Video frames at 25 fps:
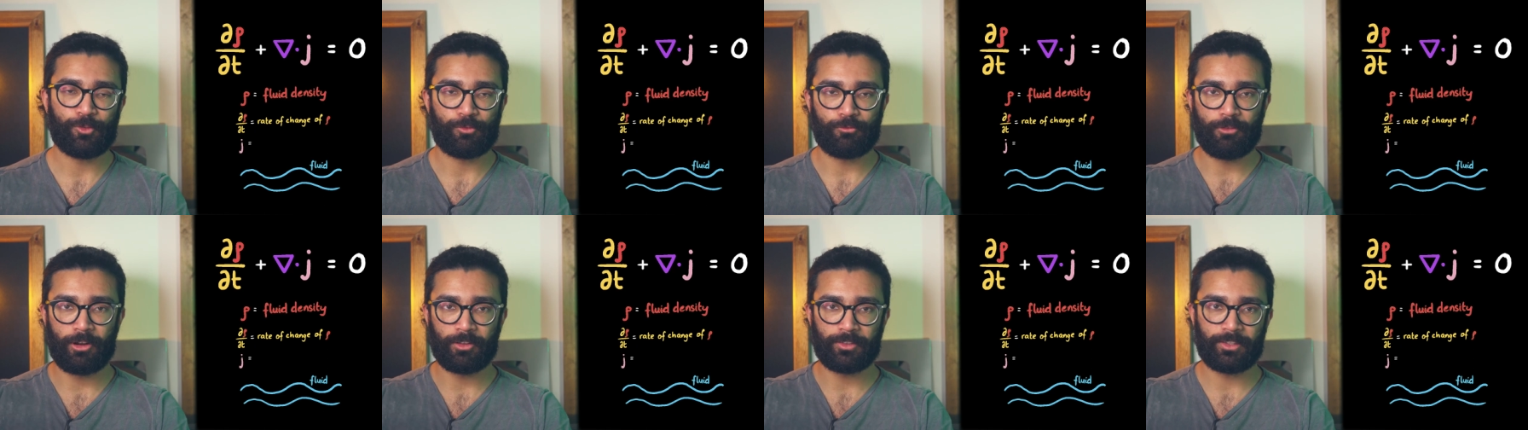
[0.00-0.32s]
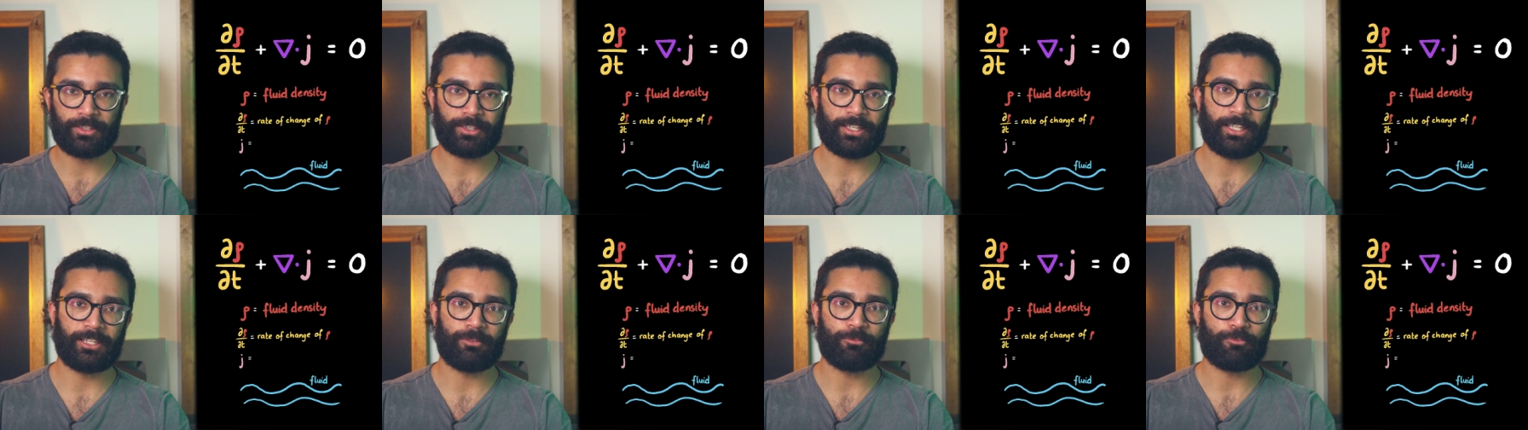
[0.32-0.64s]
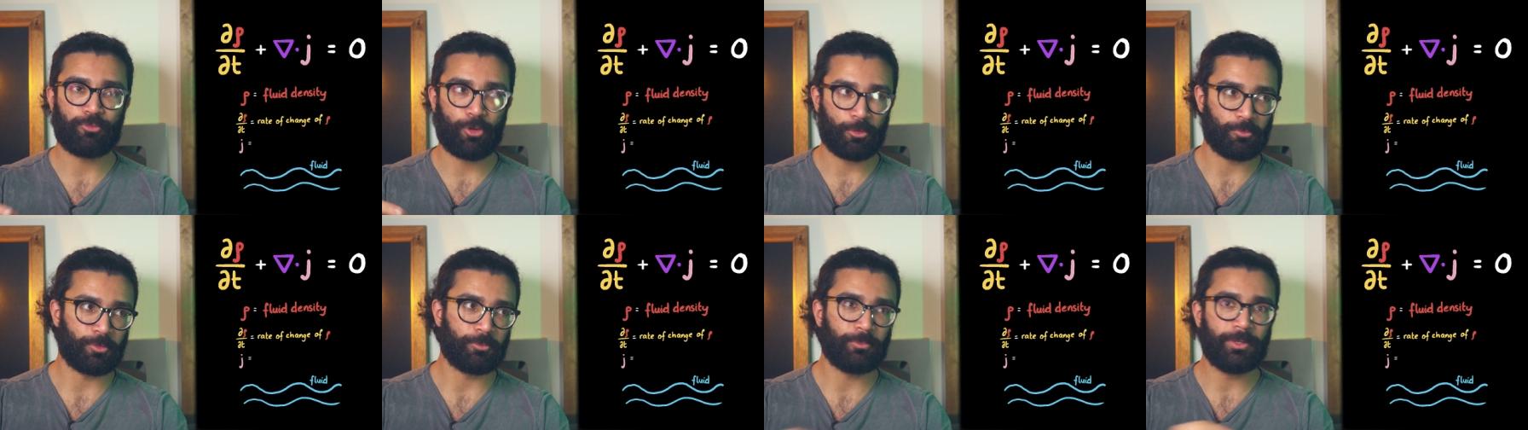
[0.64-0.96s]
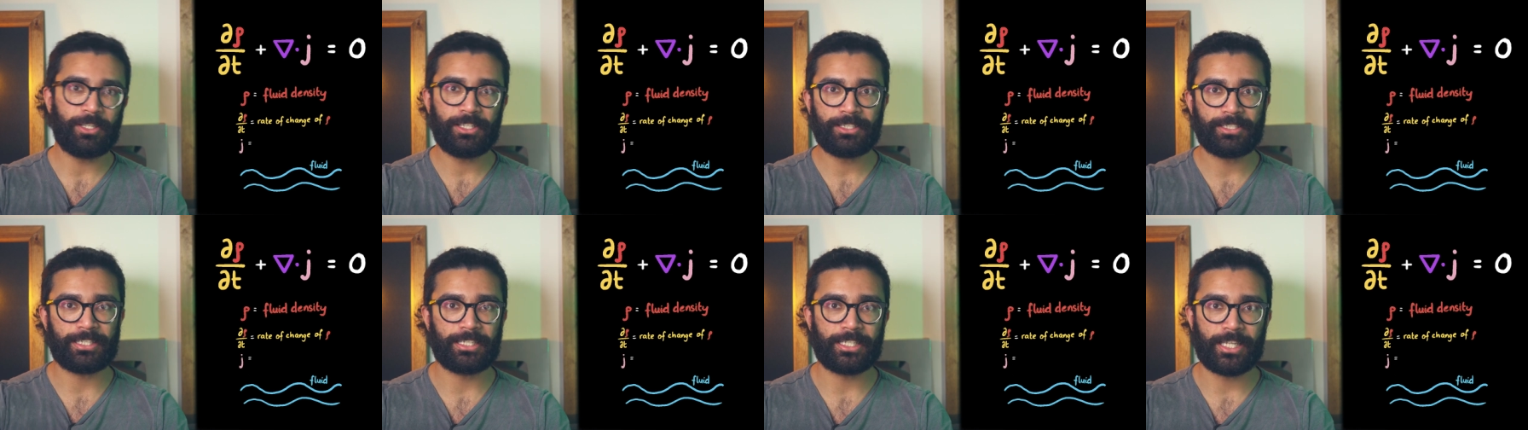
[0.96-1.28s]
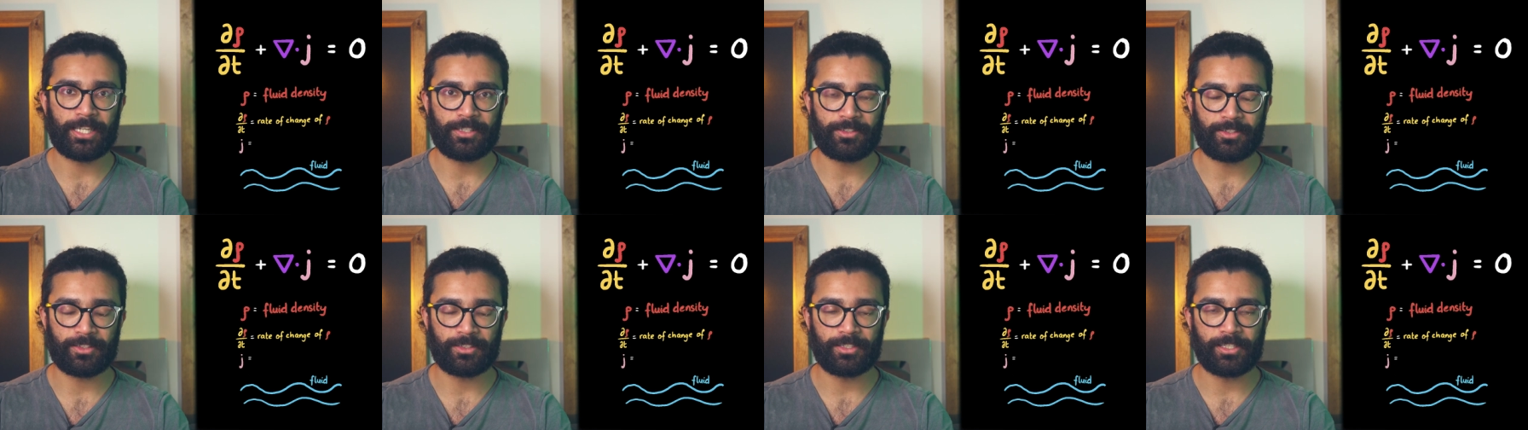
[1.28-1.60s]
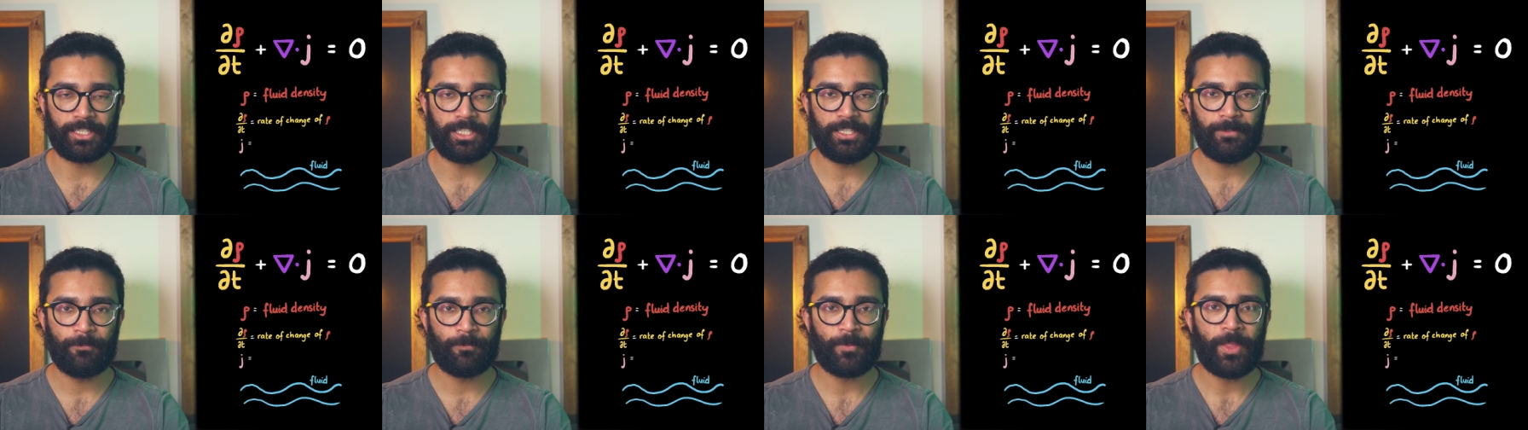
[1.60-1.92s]
rather than probability
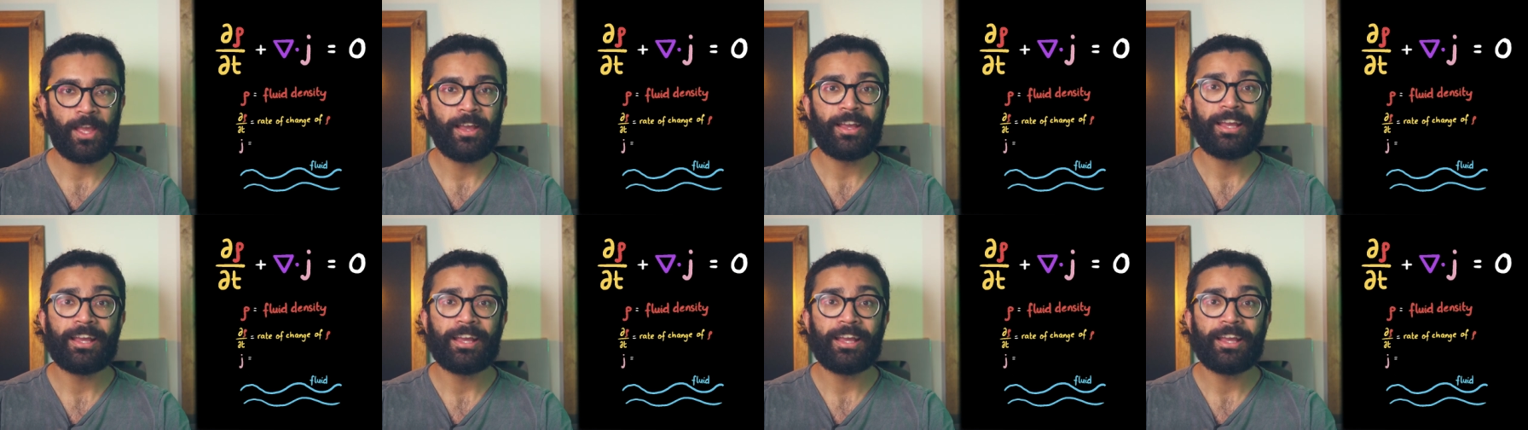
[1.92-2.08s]
density,